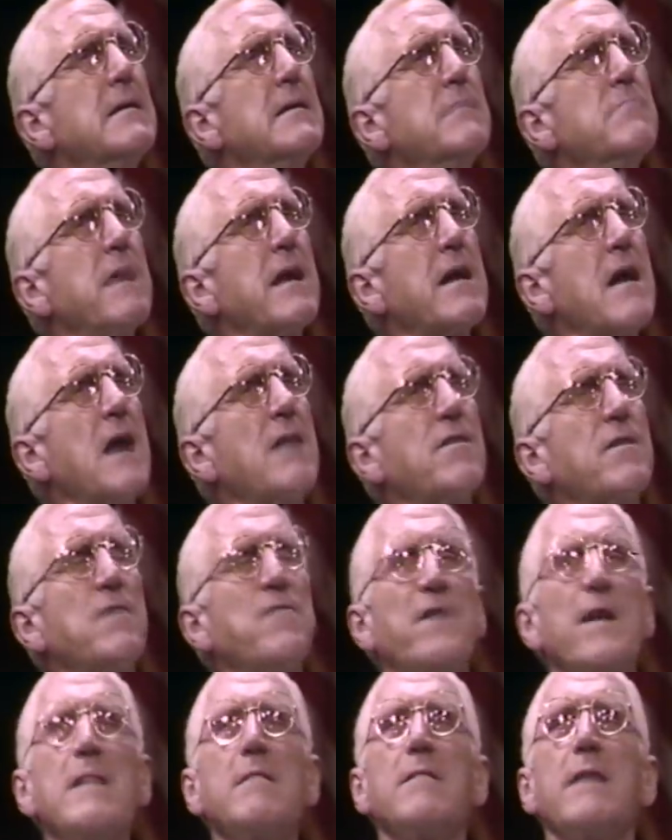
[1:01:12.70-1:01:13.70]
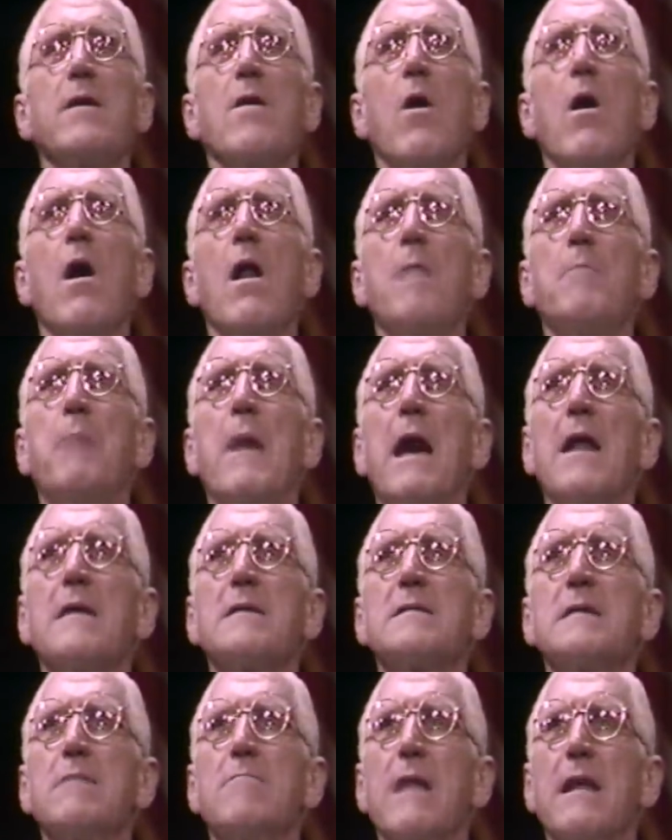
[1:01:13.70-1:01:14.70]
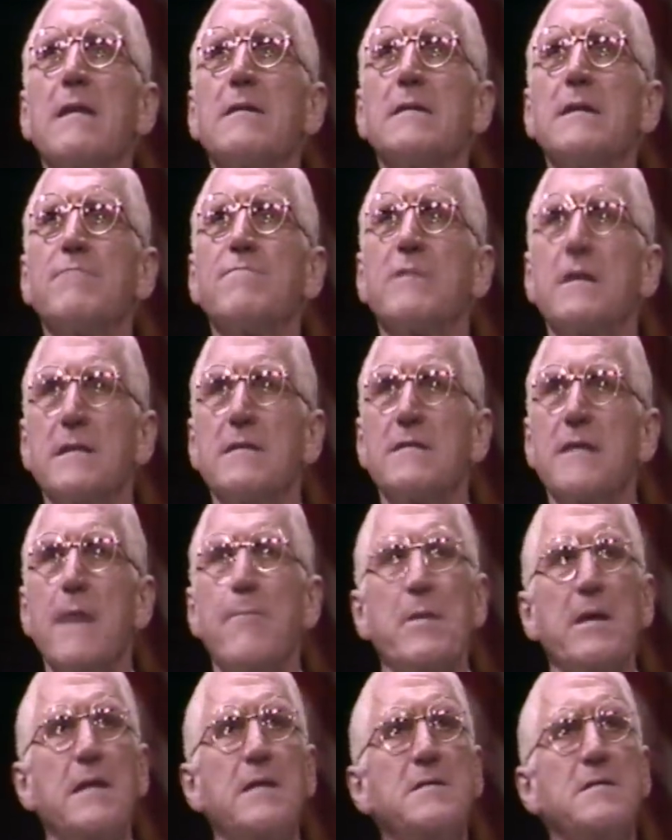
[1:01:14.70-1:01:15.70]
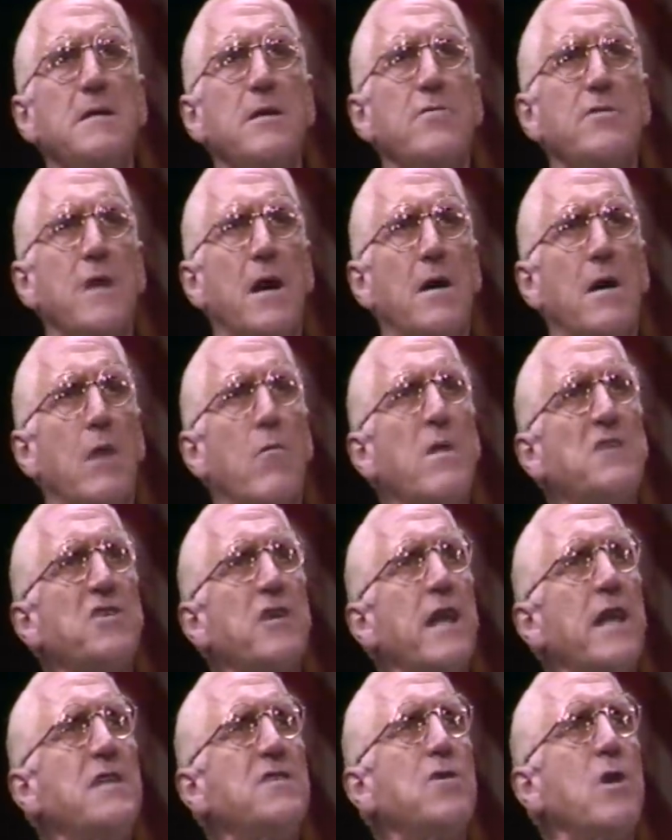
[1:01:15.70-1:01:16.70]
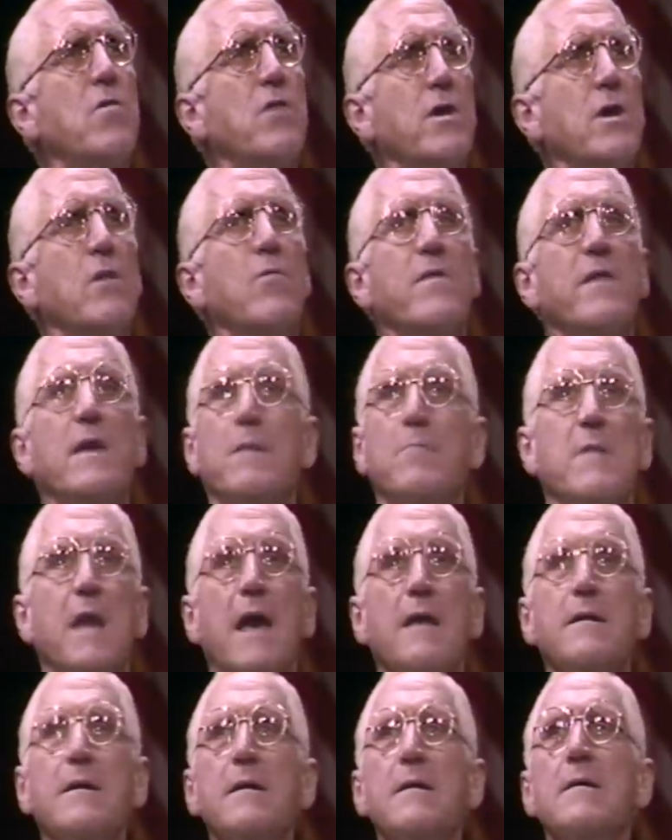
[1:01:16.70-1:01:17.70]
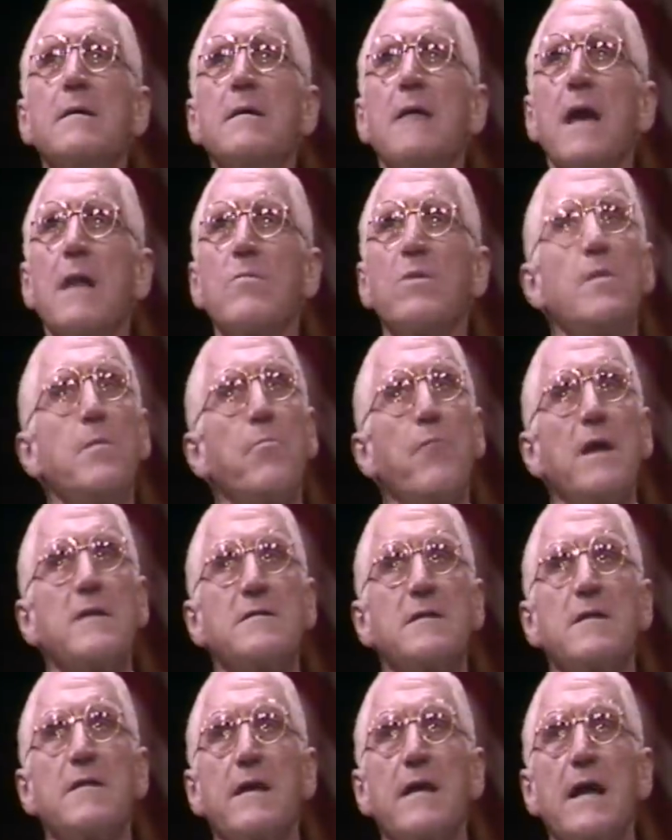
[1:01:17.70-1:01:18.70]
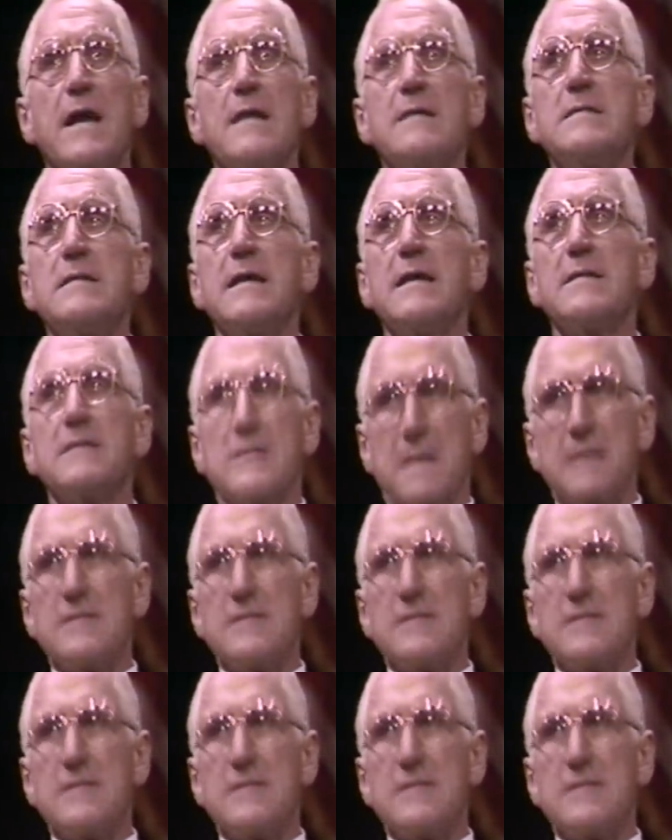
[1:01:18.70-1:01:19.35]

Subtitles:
MacArthur felt that all policy relative to the Japanese should originate in Tokyo with him, not with the President of the United States.